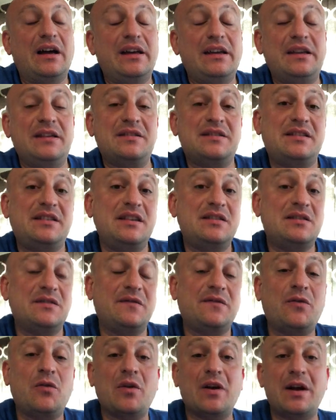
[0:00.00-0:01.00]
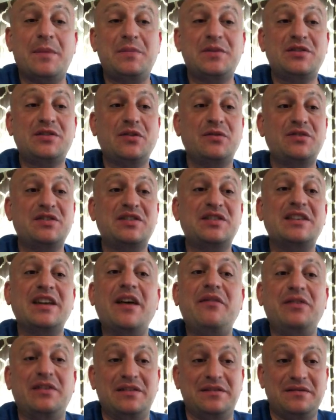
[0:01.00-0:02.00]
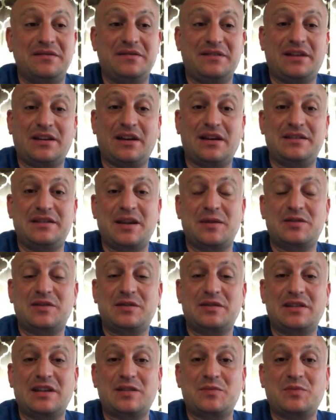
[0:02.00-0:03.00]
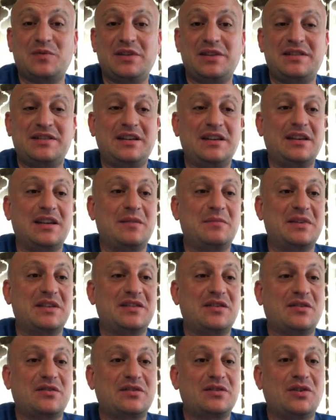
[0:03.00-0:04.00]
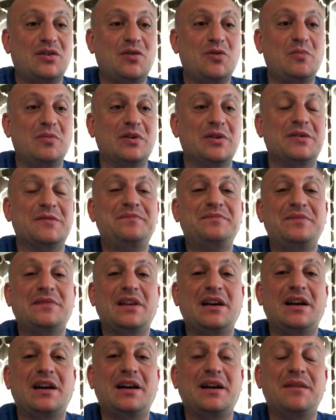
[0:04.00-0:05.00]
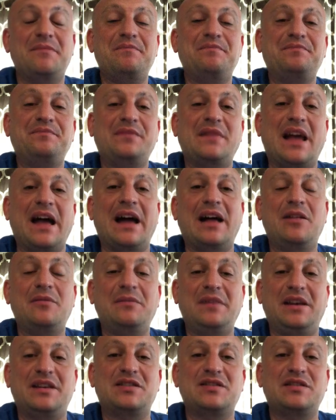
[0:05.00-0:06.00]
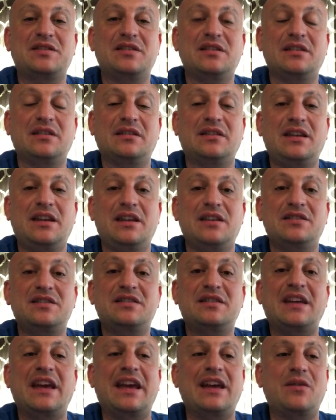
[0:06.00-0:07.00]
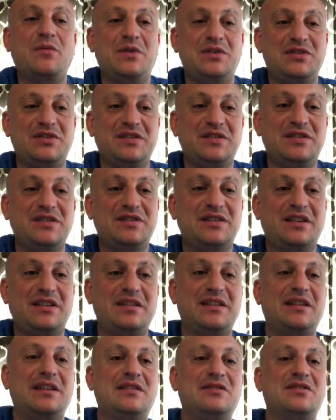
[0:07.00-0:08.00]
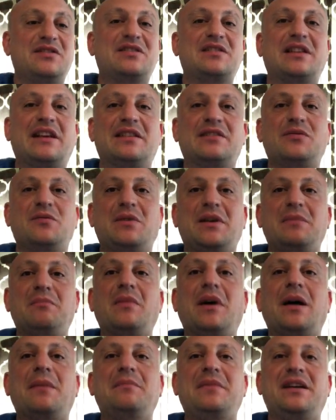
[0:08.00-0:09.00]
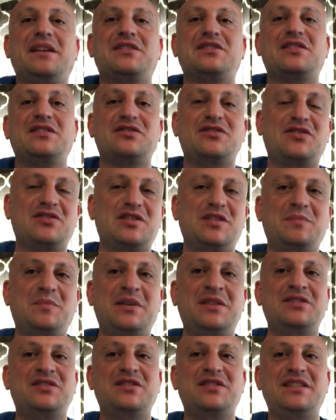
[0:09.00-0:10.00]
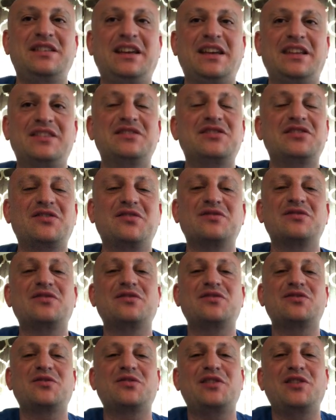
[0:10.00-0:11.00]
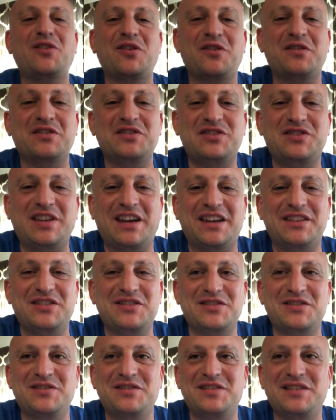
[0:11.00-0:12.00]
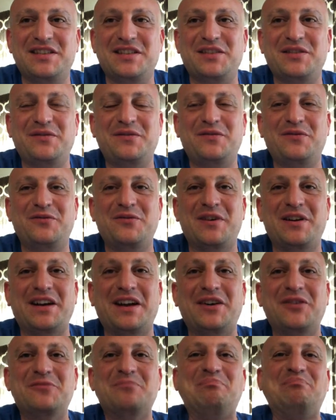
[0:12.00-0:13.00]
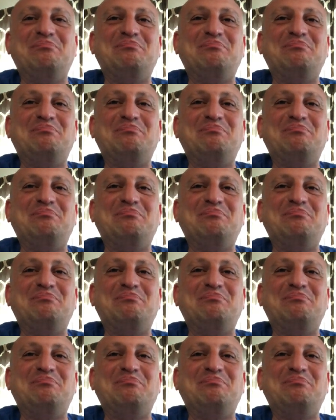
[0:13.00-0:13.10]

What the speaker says: In season 4, episode 7, Desperately Seeking Miss October, Al makes the kids Tang witches, and they just like the way Mom makes it, so she pinches the end so the orange sand doesn't run out.